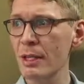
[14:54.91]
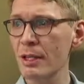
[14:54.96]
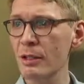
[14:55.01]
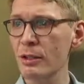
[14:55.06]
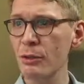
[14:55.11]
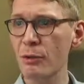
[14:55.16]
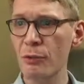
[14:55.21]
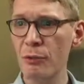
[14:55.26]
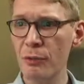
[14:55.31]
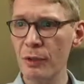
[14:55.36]

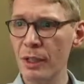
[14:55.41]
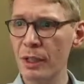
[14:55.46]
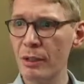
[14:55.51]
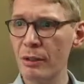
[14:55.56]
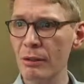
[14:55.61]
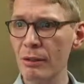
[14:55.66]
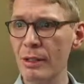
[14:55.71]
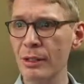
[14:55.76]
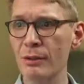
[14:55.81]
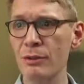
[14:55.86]
to
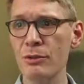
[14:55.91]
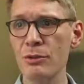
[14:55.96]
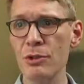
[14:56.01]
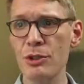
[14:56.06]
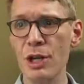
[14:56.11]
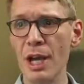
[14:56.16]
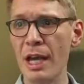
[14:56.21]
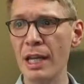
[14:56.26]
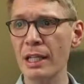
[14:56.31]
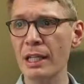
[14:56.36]
finger its
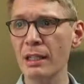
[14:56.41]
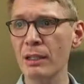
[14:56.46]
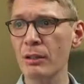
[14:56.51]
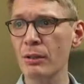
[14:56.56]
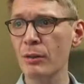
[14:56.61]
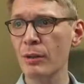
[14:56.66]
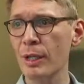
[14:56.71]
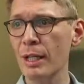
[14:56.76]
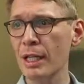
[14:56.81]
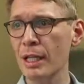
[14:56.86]
jagged
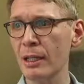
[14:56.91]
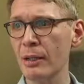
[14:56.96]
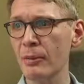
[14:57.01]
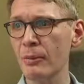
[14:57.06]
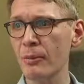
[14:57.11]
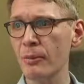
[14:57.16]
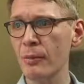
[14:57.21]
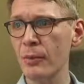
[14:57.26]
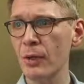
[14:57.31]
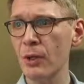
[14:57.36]
grain,
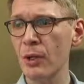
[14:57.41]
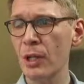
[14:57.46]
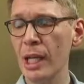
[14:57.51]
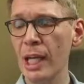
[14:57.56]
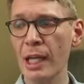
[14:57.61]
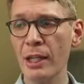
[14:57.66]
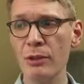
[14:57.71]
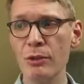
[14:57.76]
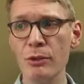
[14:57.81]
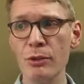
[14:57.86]

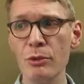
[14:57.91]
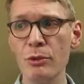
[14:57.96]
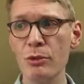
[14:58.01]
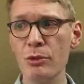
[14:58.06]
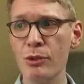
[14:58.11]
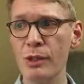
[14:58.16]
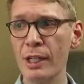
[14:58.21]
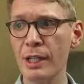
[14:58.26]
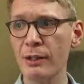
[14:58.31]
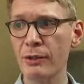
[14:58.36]
and to
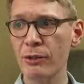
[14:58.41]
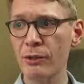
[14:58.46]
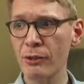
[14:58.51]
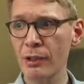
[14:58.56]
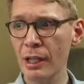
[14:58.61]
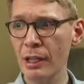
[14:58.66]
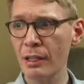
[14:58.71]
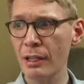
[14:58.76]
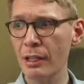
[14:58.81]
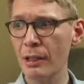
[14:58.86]

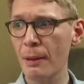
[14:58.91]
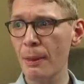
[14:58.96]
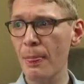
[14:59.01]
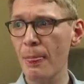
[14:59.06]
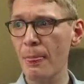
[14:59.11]
transcend it,